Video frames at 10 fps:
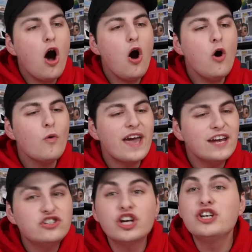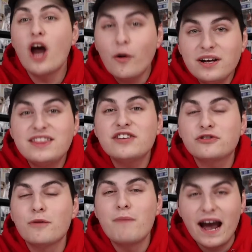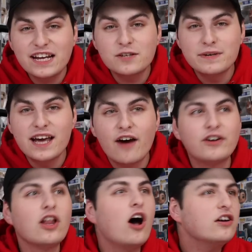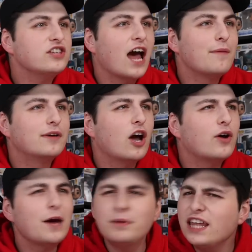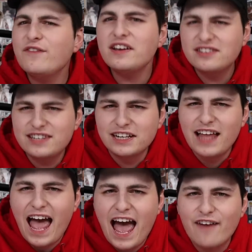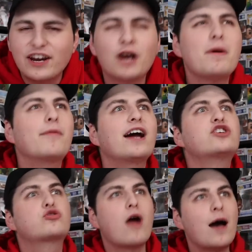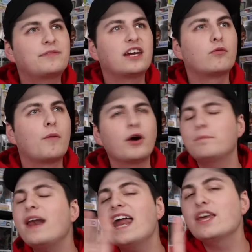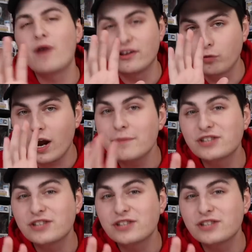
Oh, and you know what this reminds me of? A long time ago, and I believe I still have it. I remember I dropped it at one point, but anyways, what